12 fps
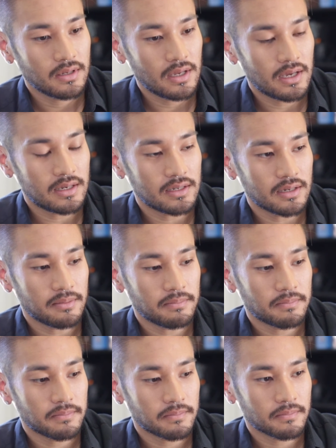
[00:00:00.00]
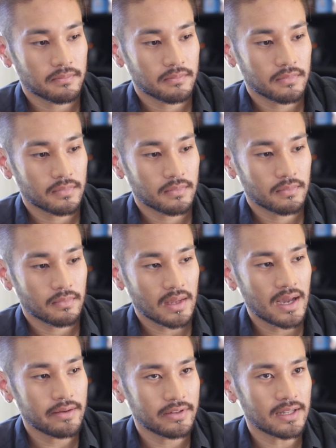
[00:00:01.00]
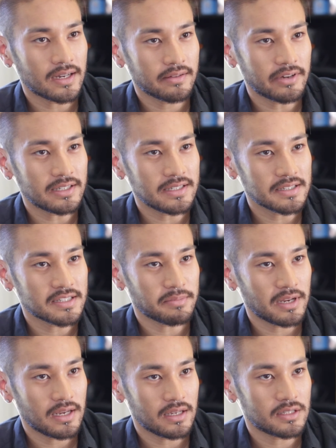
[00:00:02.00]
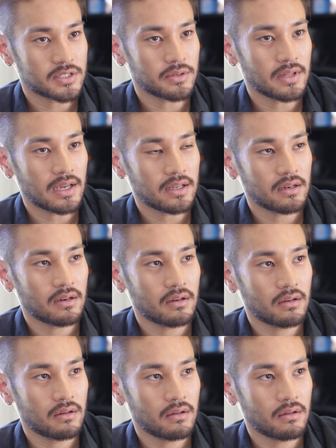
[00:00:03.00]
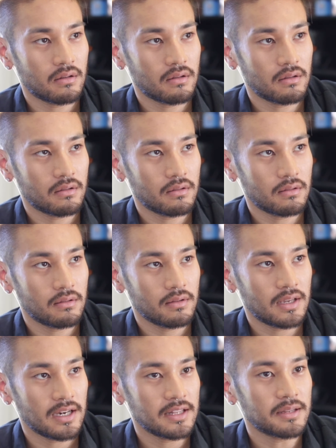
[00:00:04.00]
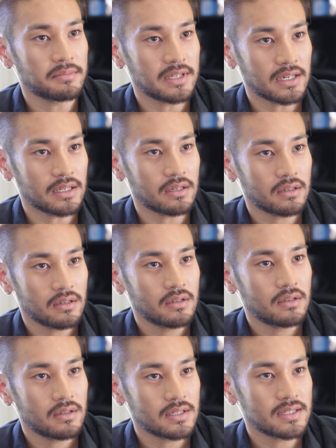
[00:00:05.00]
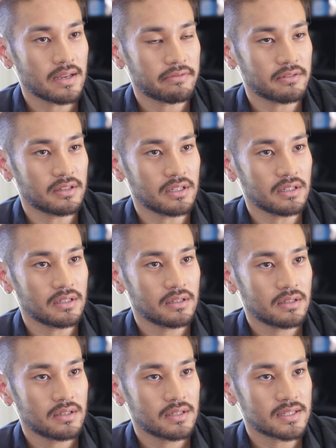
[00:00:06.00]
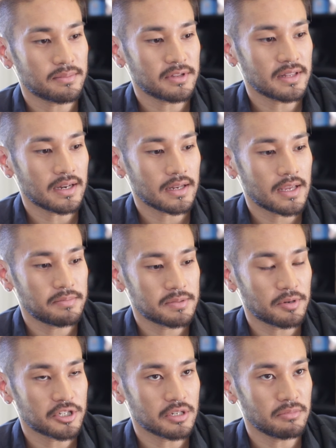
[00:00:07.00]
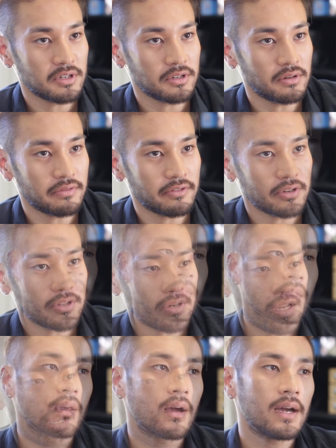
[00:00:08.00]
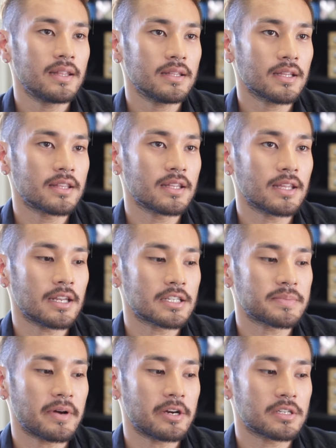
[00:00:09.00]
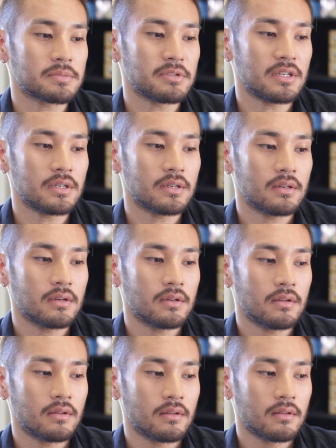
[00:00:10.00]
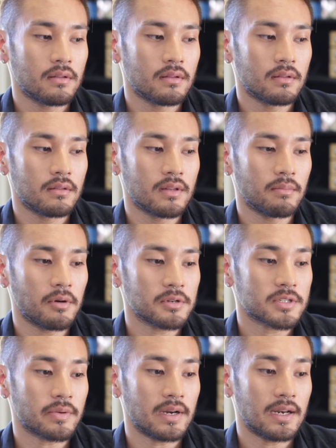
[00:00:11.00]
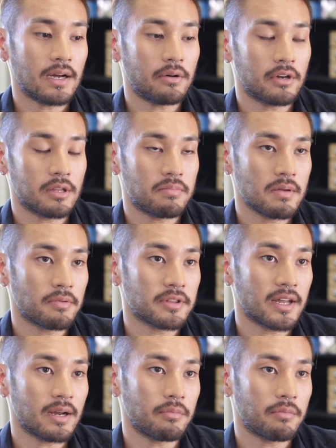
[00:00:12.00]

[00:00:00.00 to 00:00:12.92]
And I have a lot of ideas in my head, so that getting them done is definitely something that keeps pushing me to go further. I think the thing that inspires me the most right now are the people that